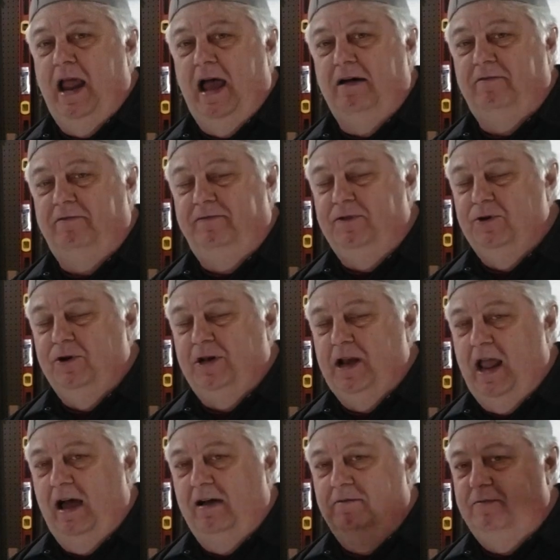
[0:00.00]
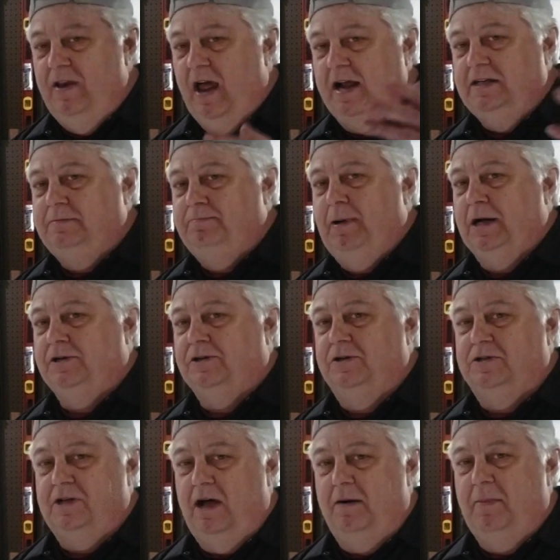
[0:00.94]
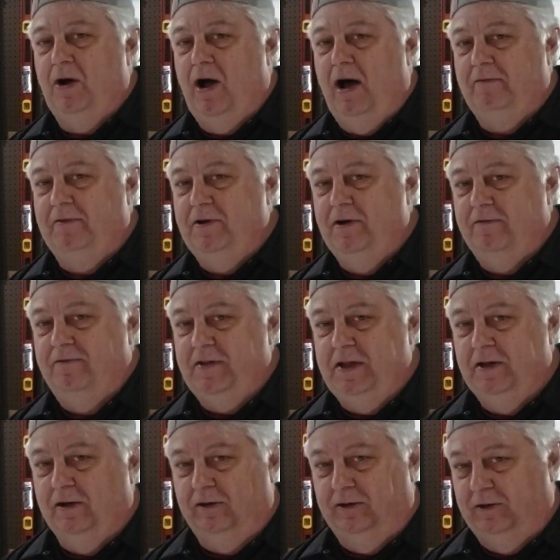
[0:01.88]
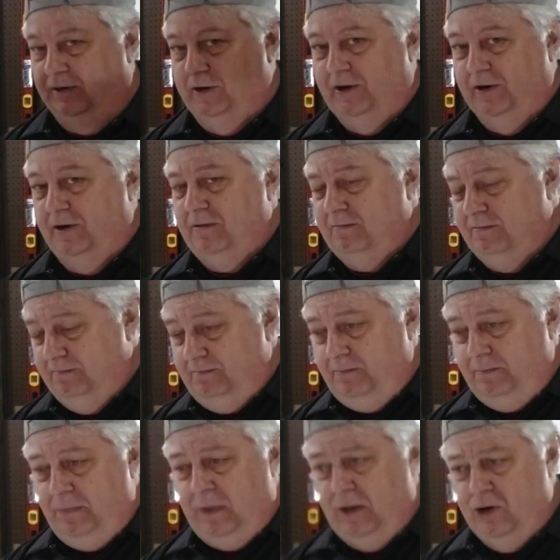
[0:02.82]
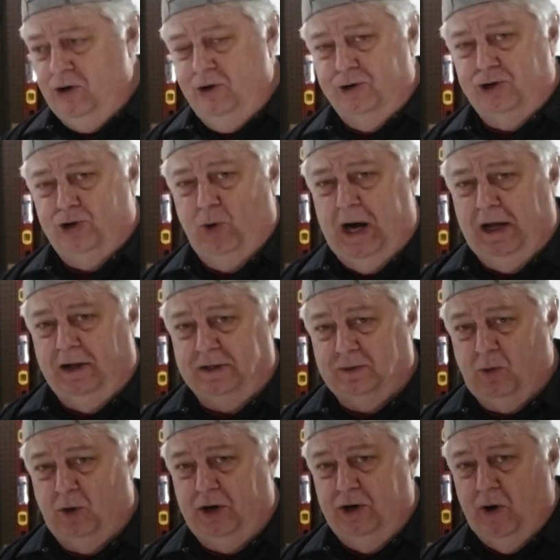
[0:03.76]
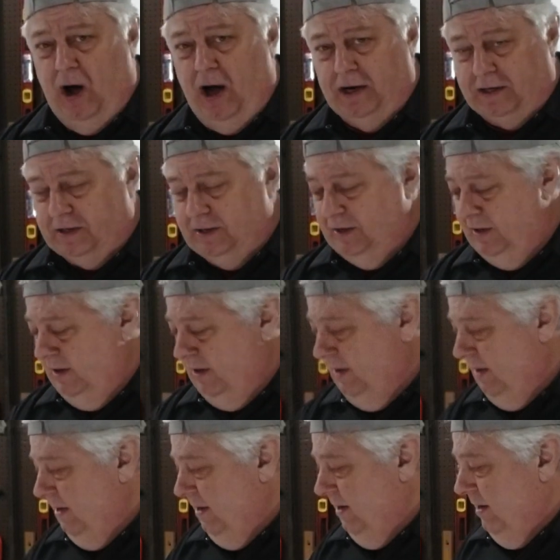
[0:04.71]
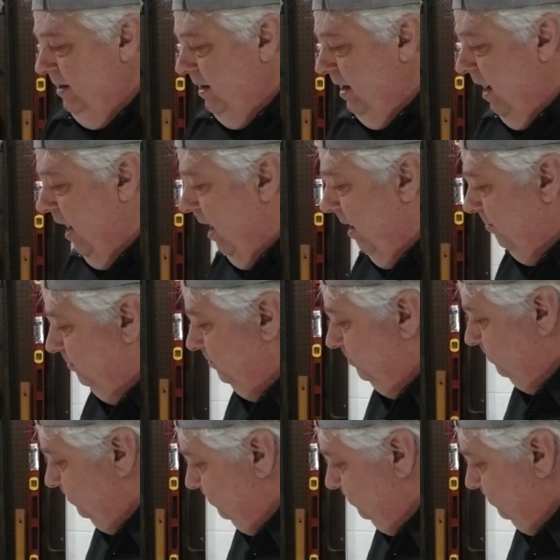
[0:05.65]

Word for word: have you can have nice pictures coming off of your field or your your trails where you hunt. Um,